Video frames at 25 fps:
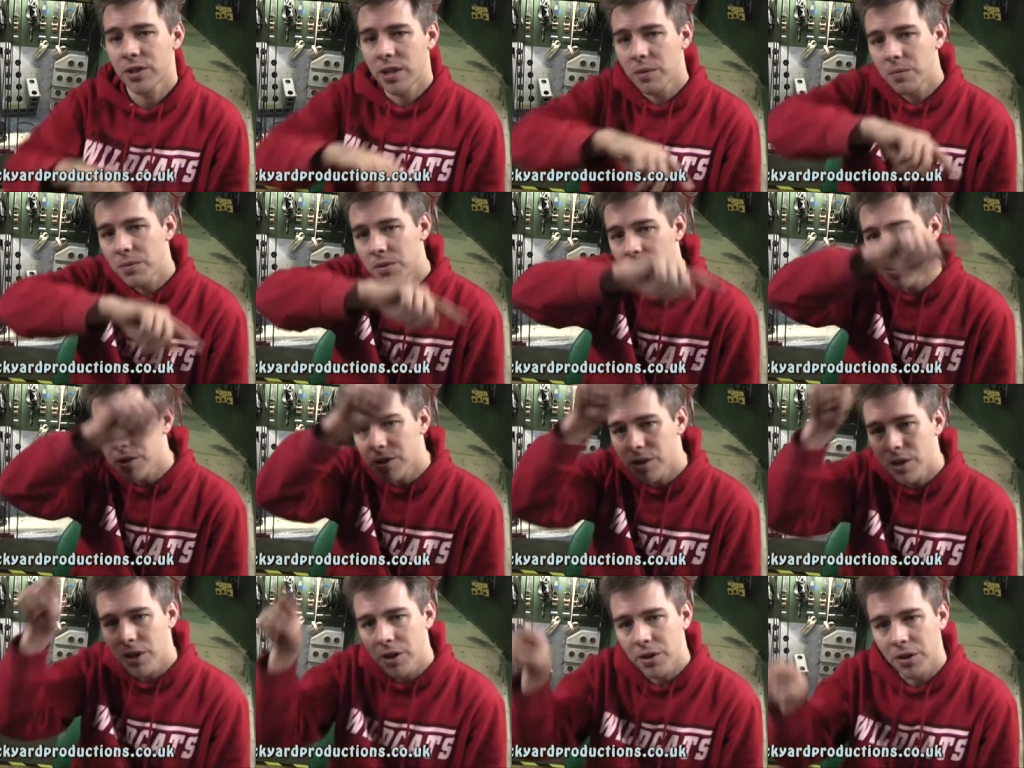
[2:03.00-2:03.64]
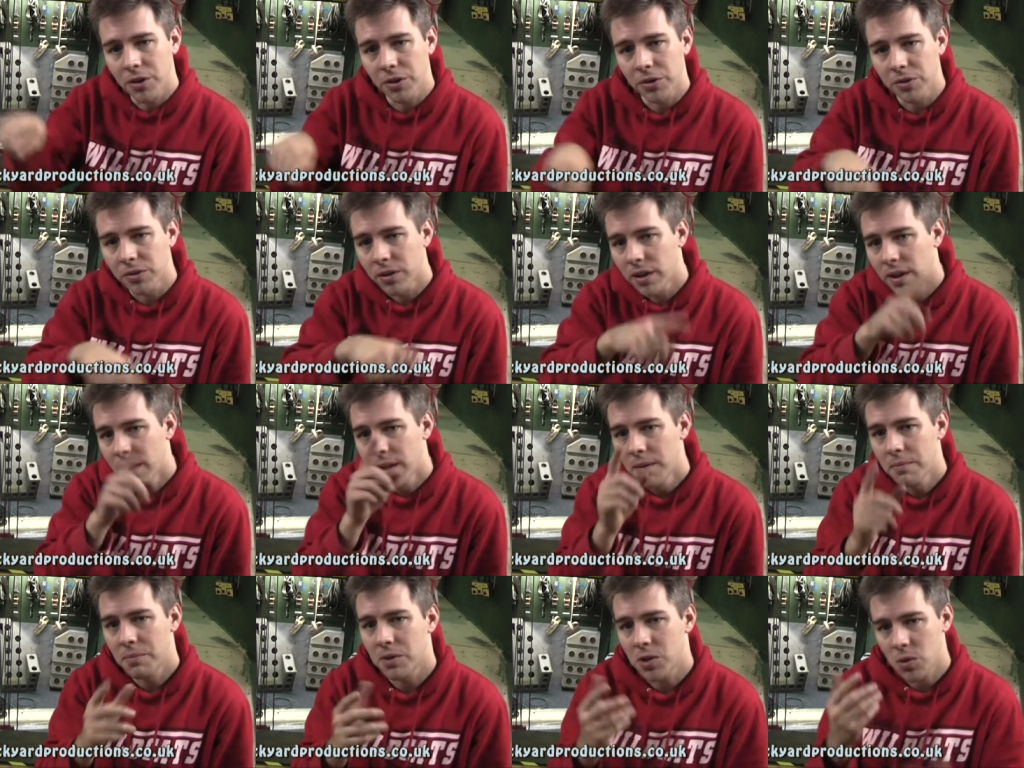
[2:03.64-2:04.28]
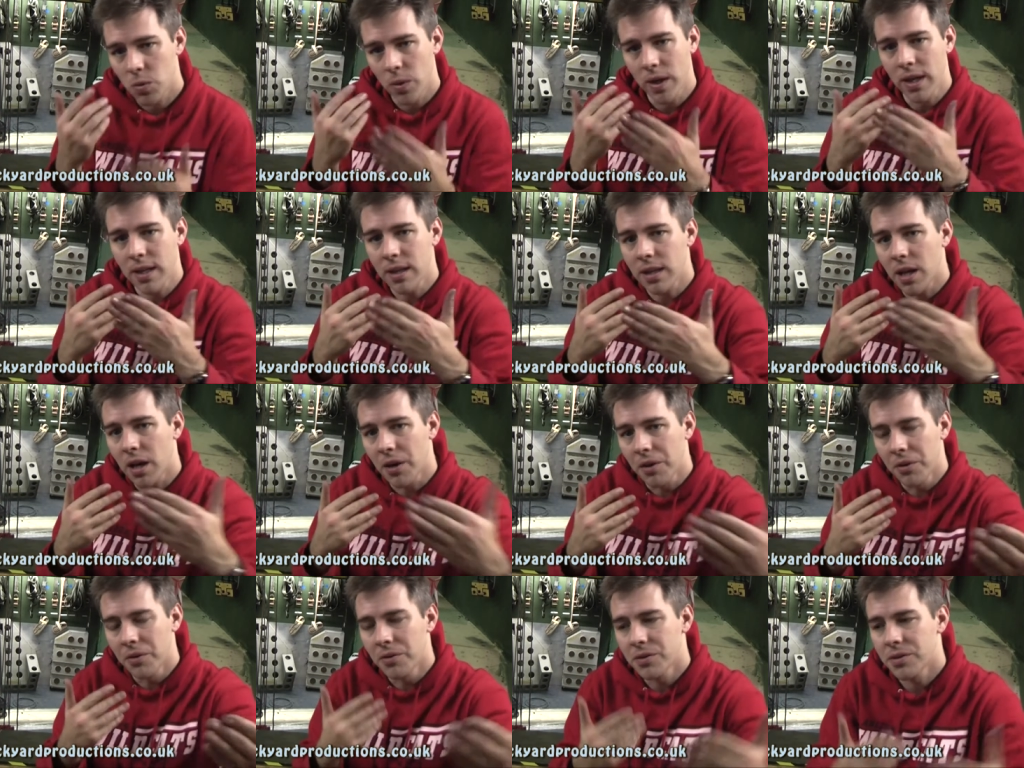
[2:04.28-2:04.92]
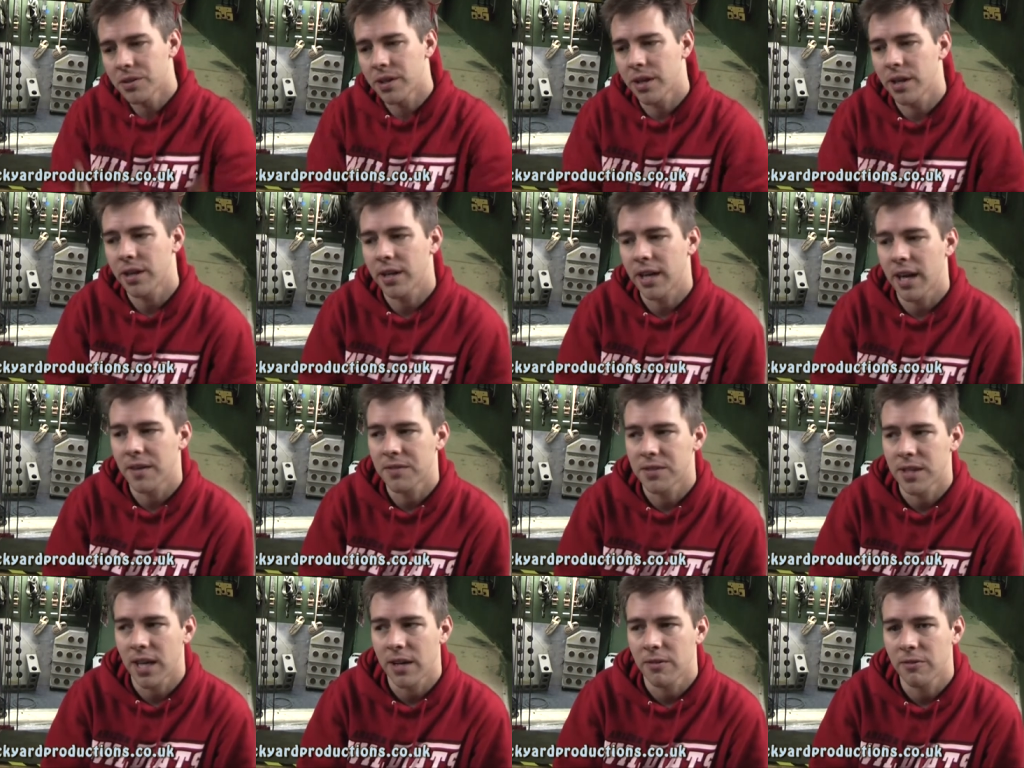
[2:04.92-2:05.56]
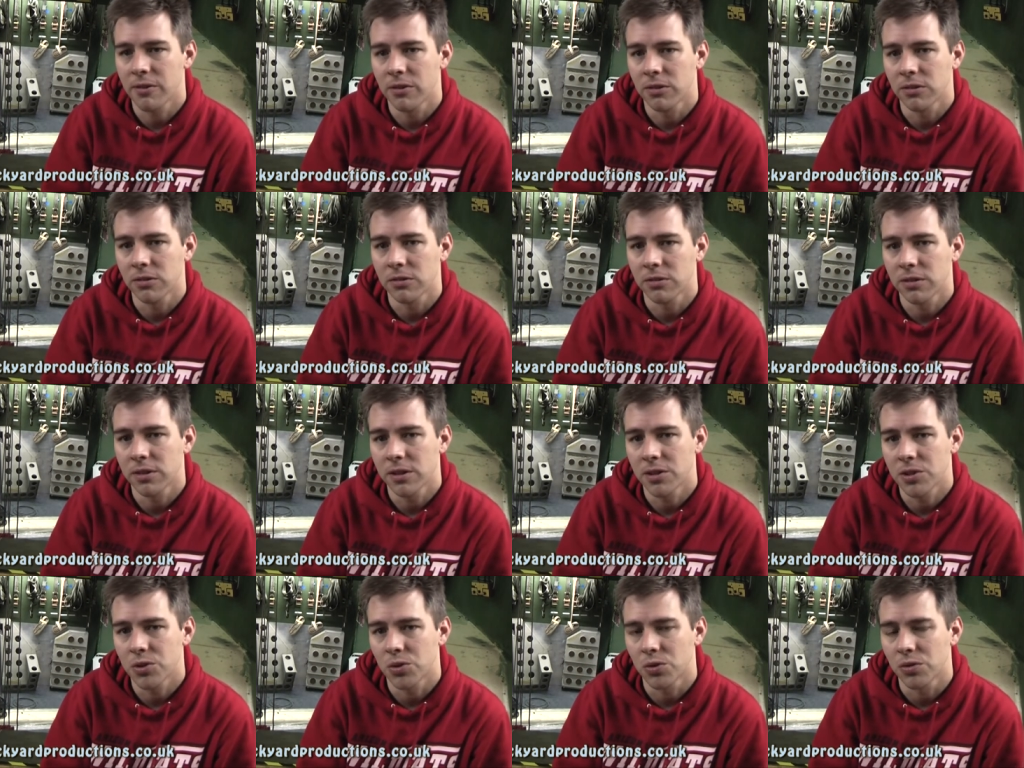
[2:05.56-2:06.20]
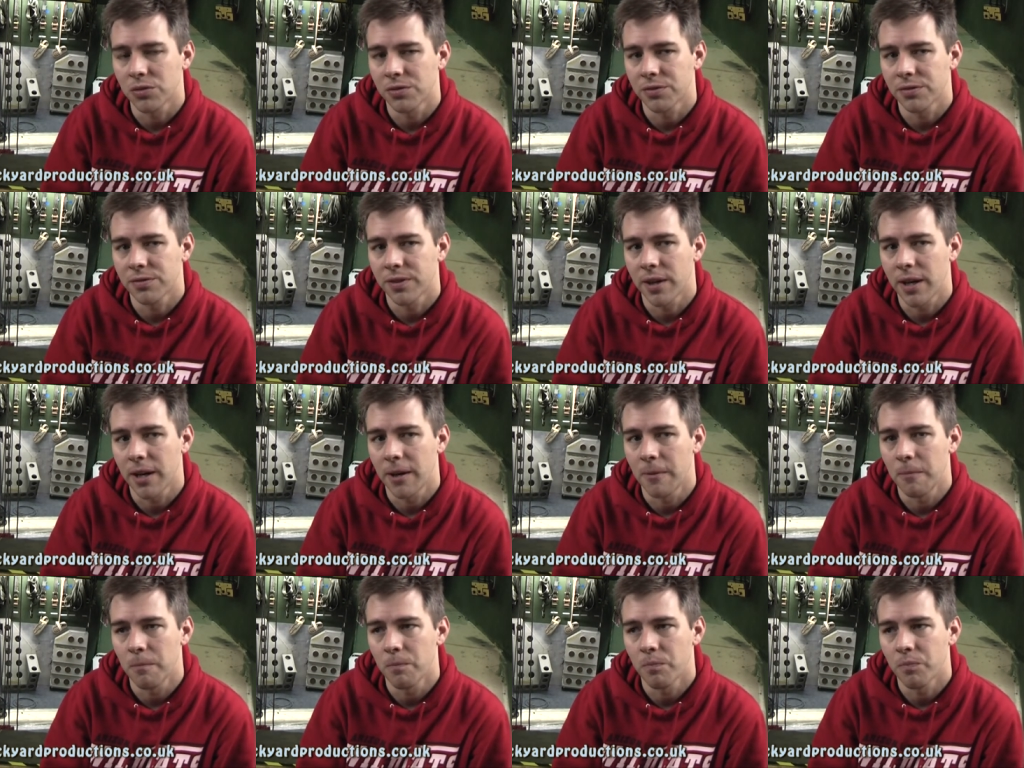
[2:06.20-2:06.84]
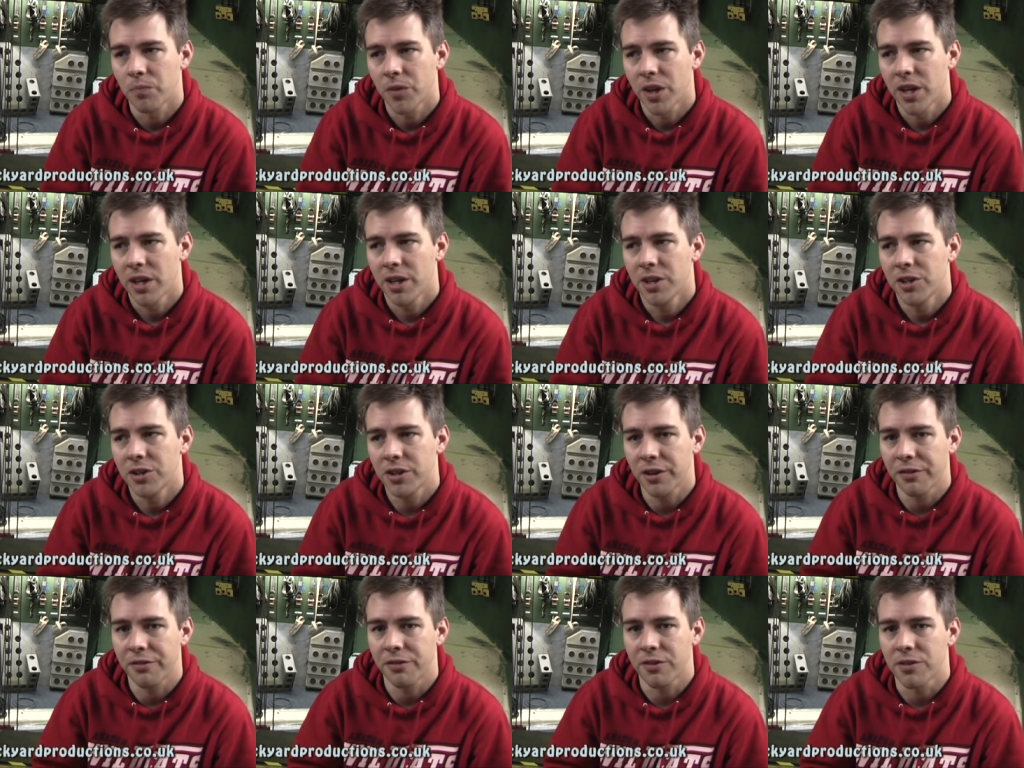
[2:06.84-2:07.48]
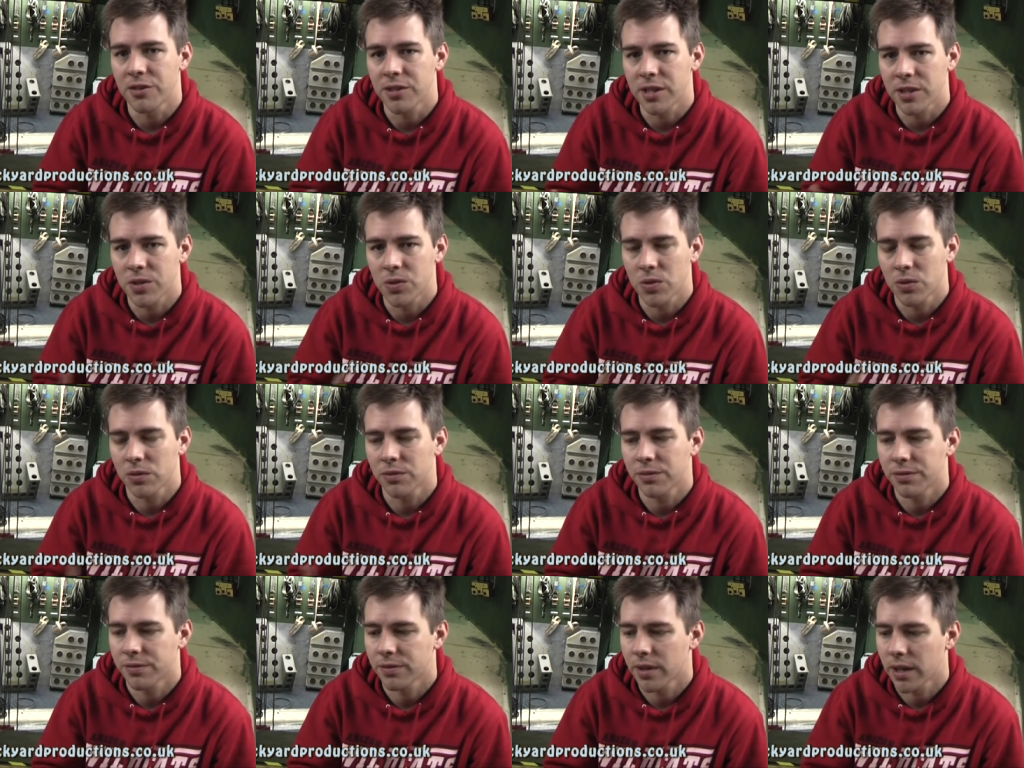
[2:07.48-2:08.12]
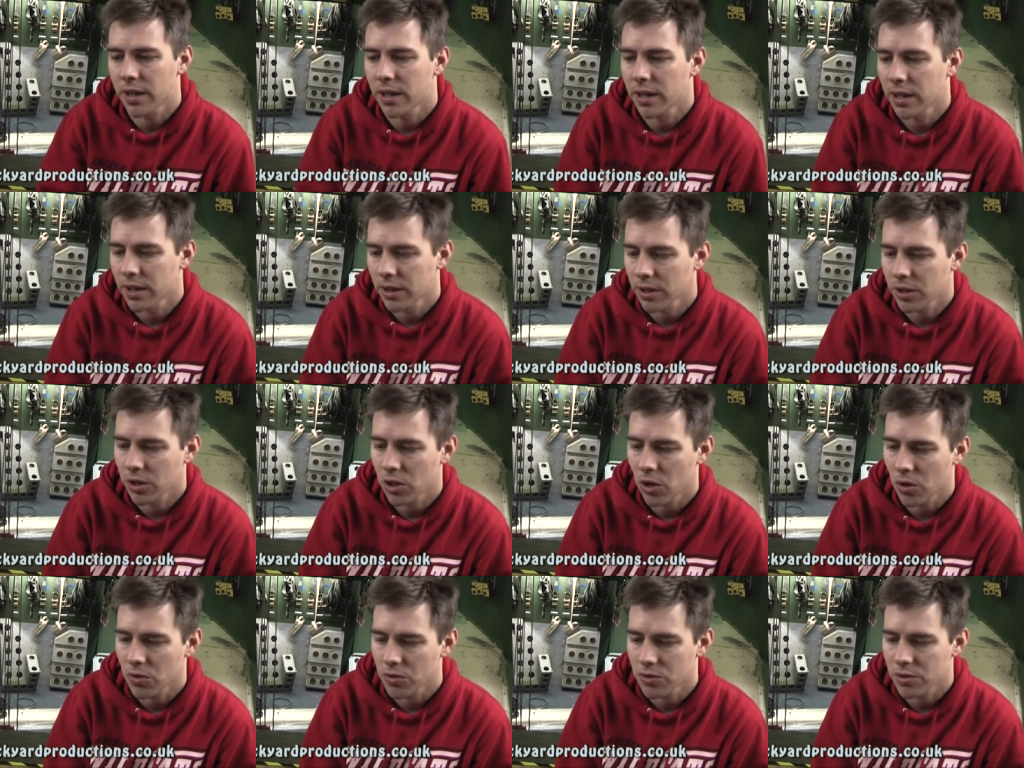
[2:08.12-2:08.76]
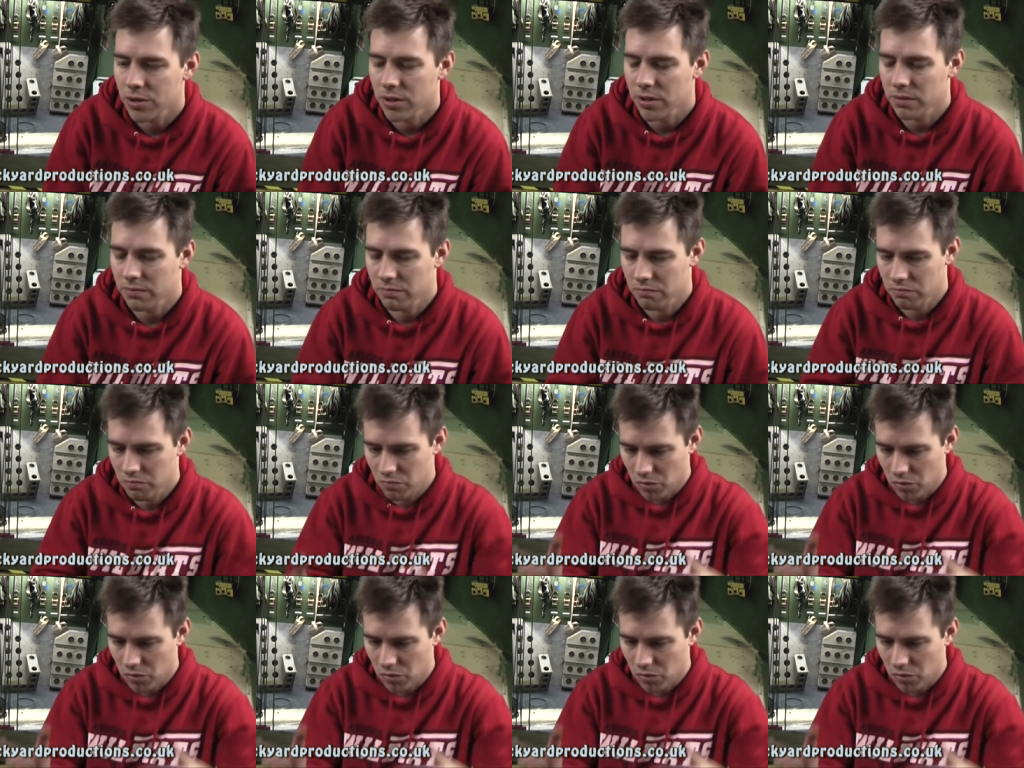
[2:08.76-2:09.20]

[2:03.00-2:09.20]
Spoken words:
and then with the circle between those, it gives that real sort of difference, that sort of contra,